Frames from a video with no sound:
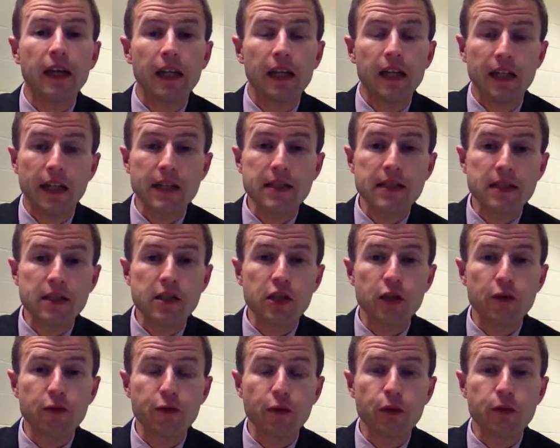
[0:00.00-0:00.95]
Listen to
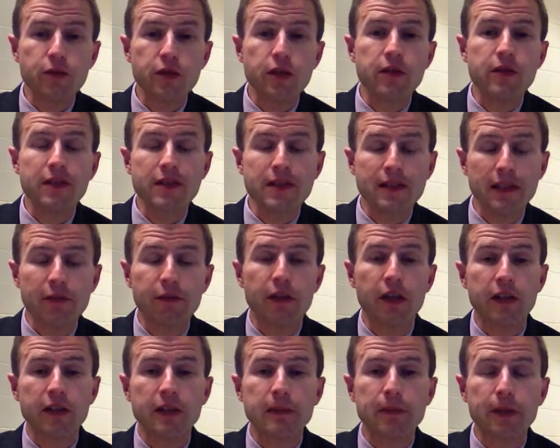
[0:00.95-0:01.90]
your form tutors, they've
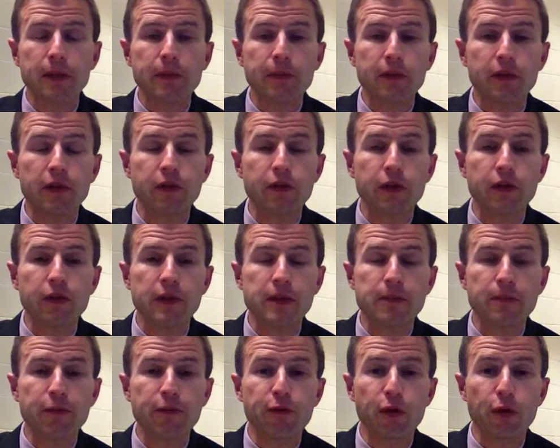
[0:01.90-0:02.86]
guided people through this
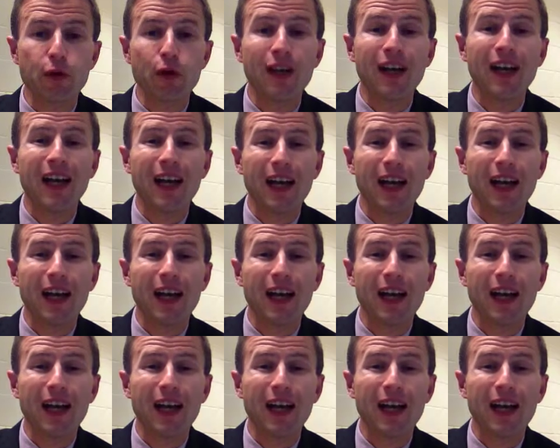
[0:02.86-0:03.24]
before,